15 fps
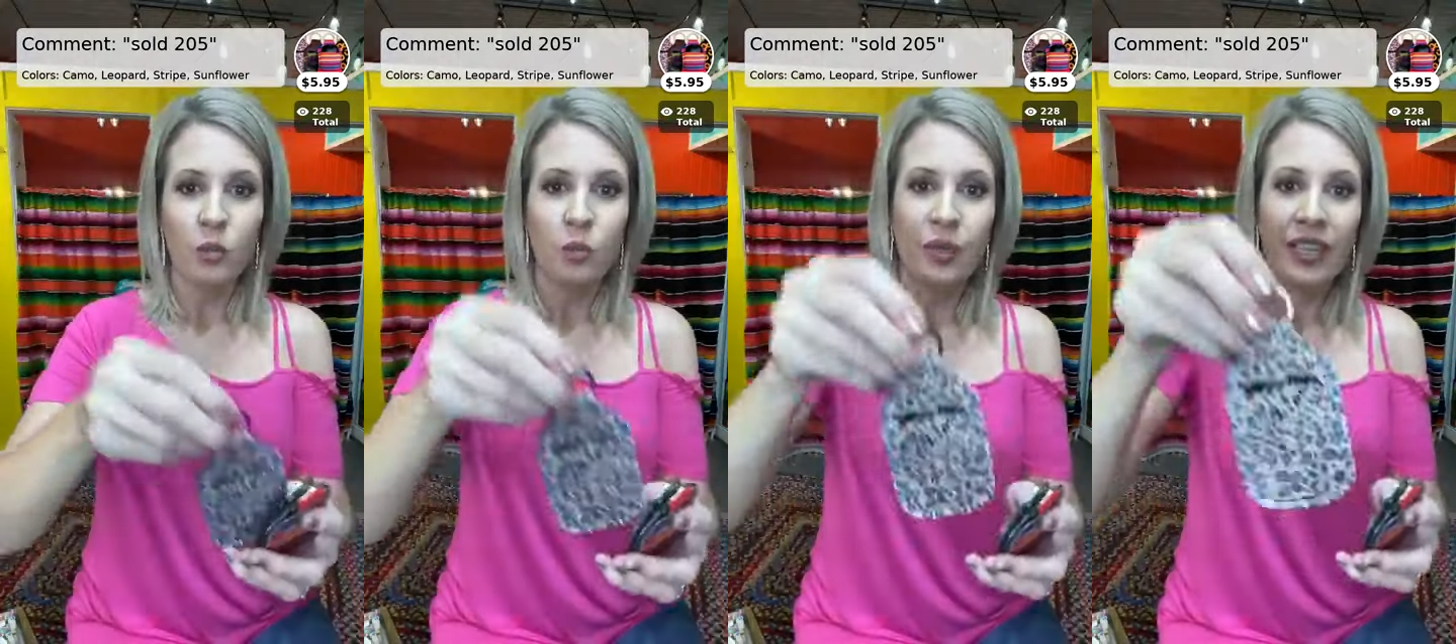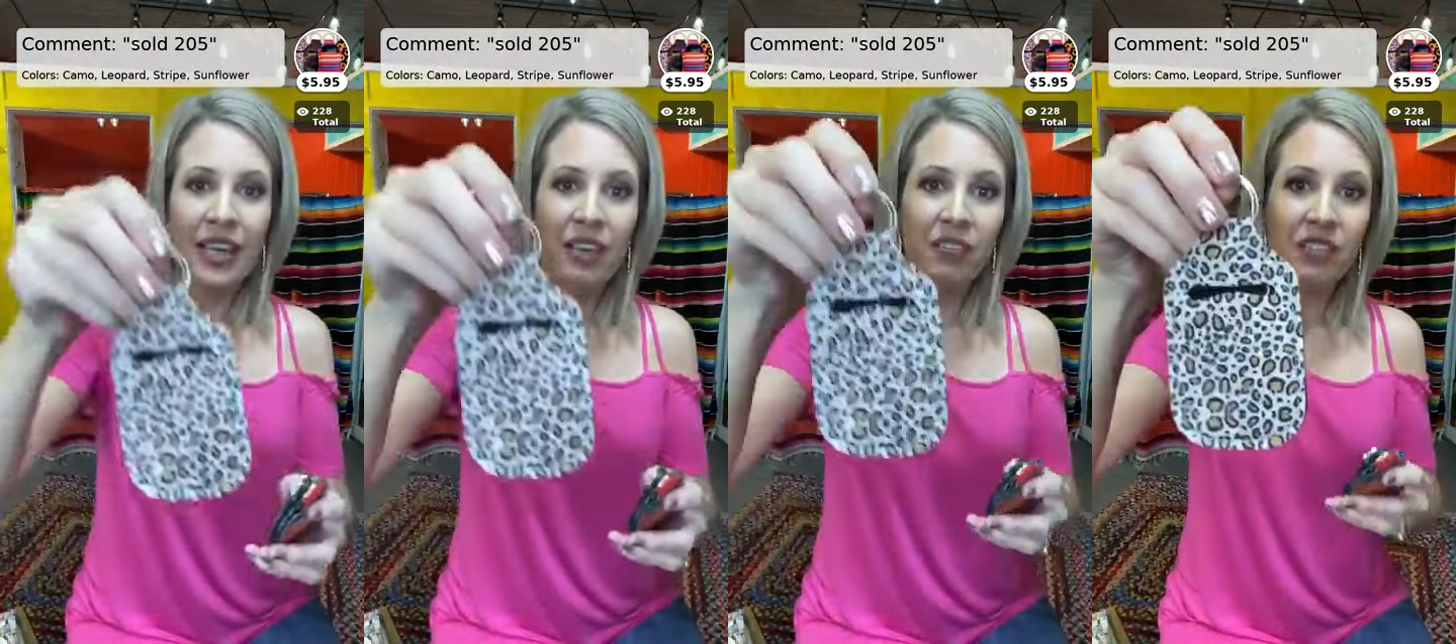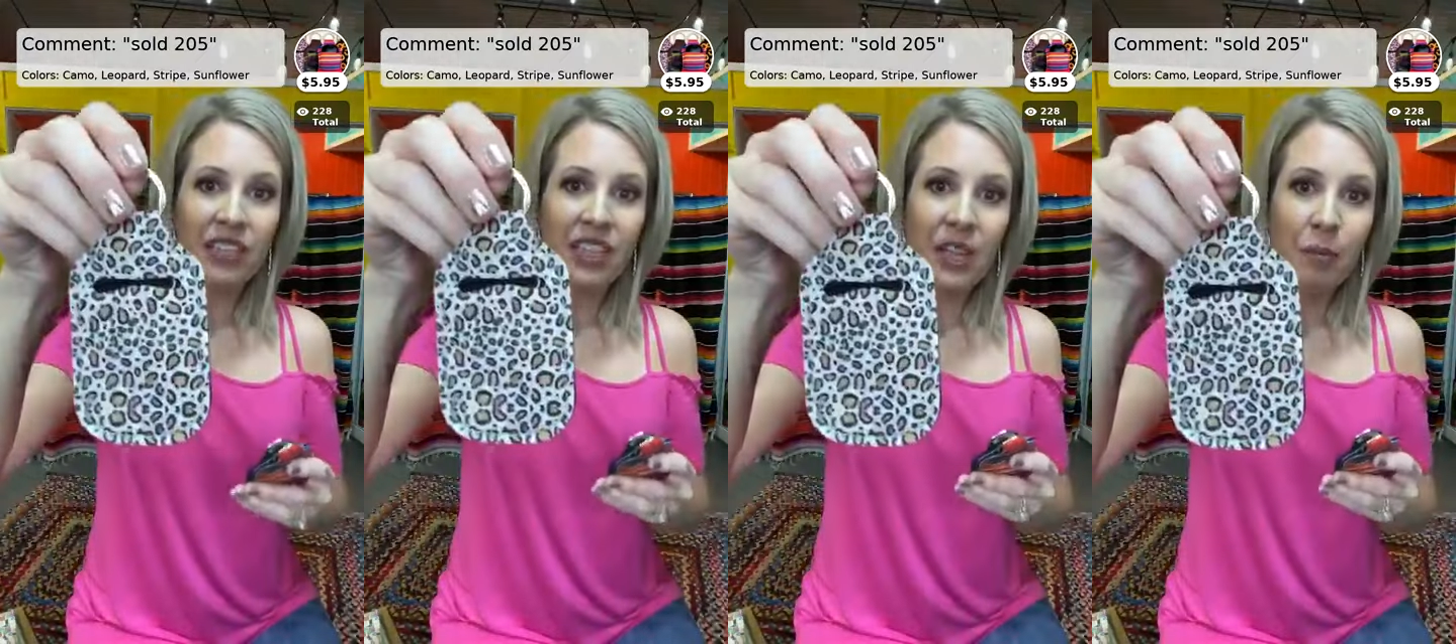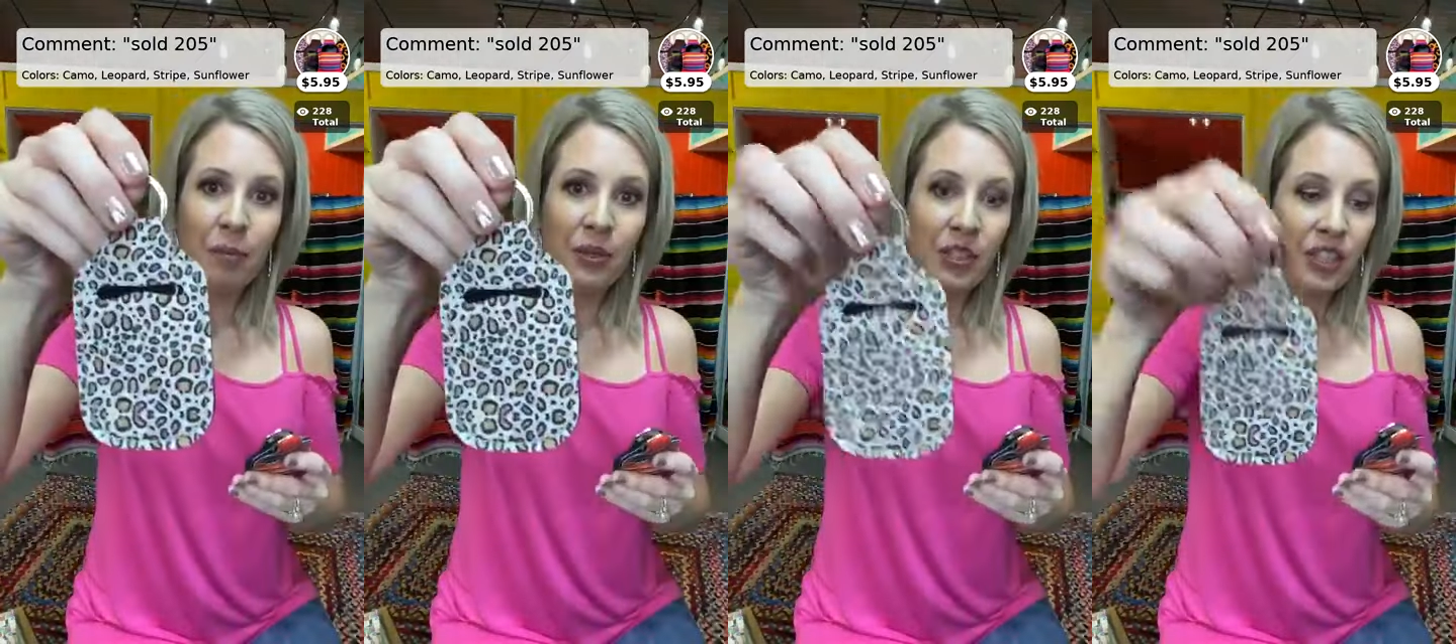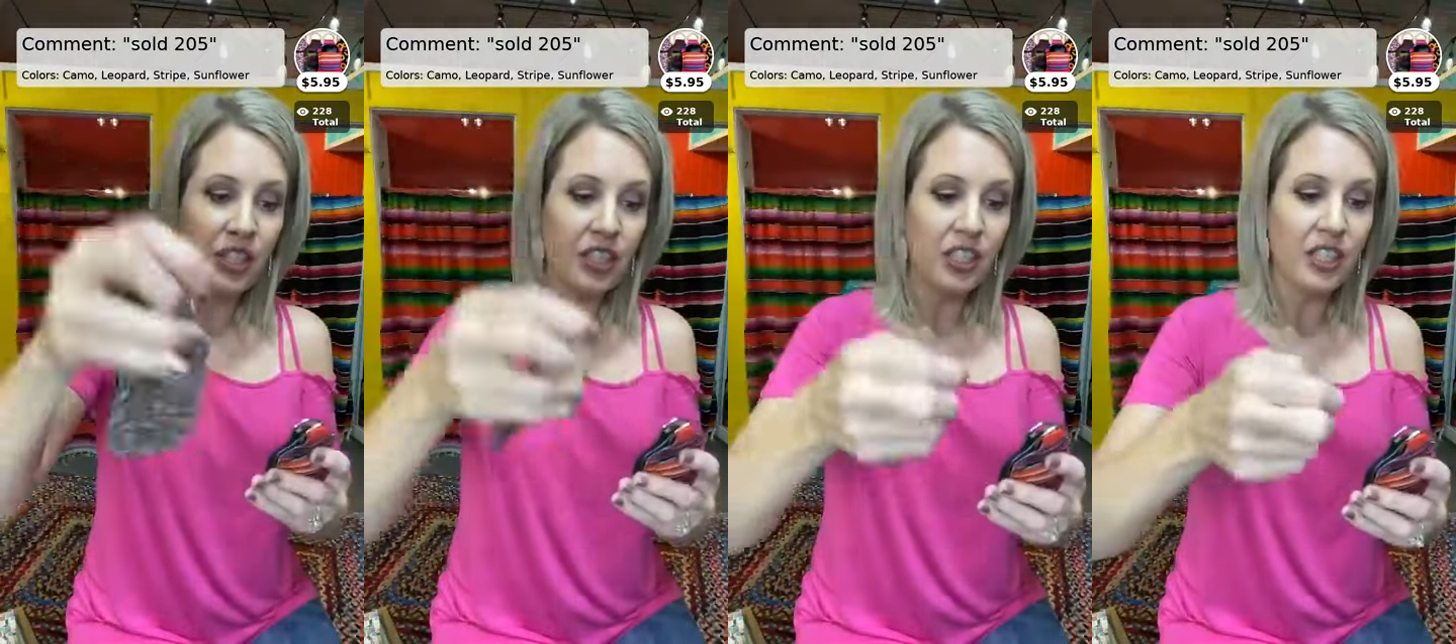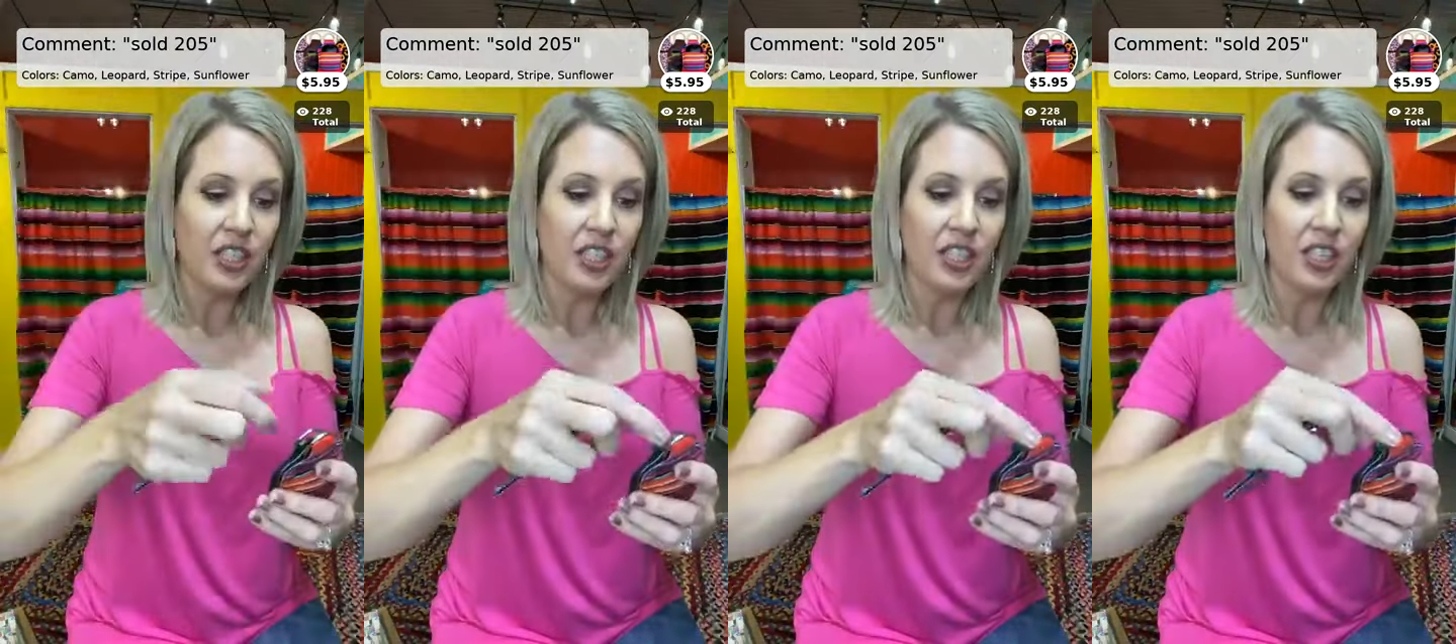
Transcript: we have leopard,